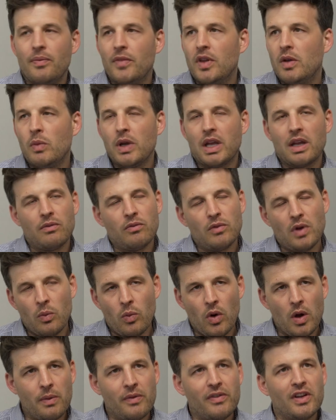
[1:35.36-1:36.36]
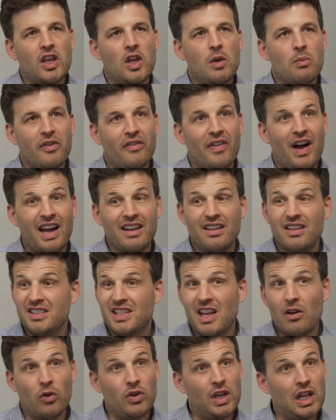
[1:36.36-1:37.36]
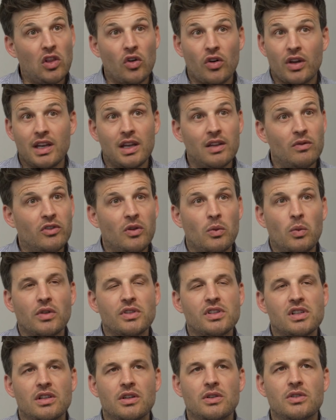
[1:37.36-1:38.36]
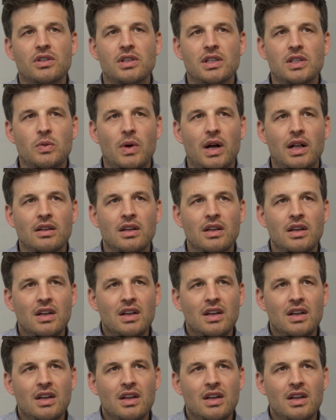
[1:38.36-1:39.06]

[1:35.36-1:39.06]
we can work with the key providers. They're only looking into one solution as well.